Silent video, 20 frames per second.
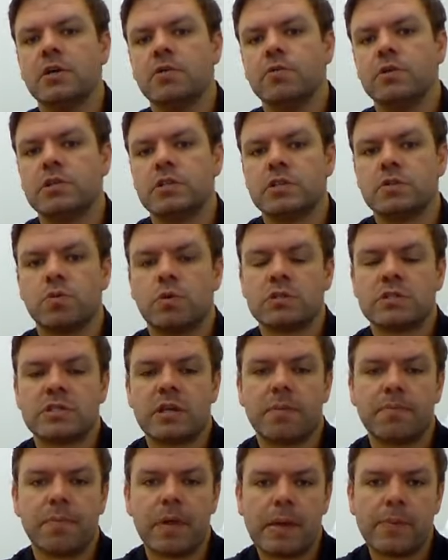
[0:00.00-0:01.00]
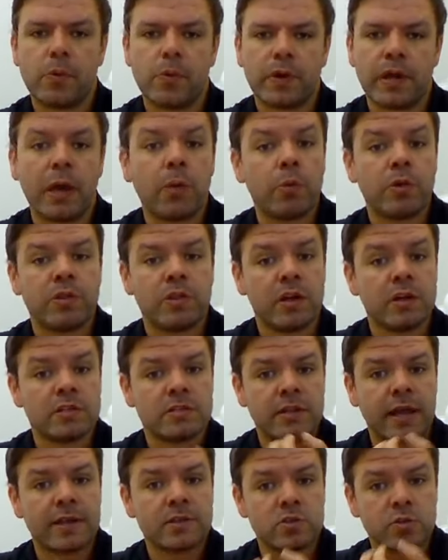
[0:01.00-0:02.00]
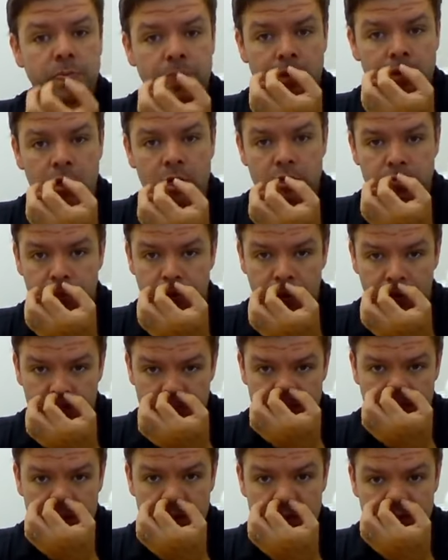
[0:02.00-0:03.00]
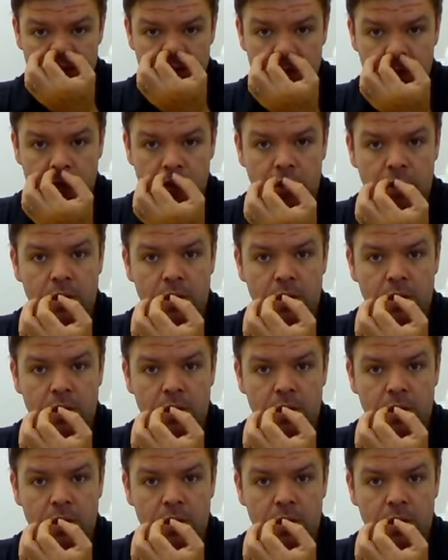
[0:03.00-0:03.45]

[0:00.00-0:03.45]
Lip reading: which is what some people get with those nasal pillows, because they sort of